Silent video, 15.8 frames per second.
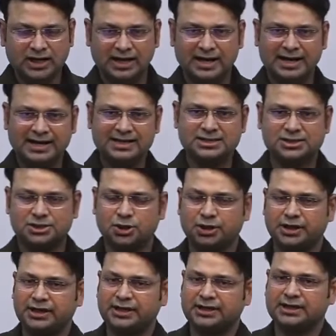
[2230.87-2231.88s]
Alliance
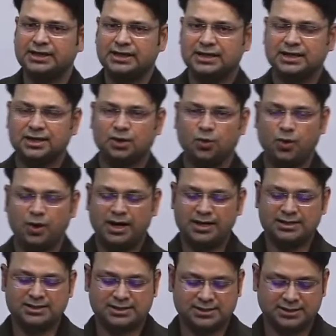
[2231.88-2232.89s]
theory
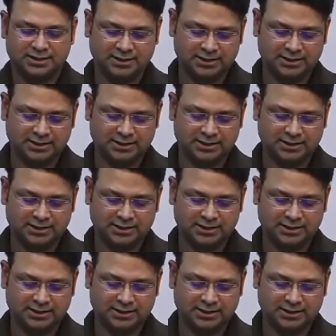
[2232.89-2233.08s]
was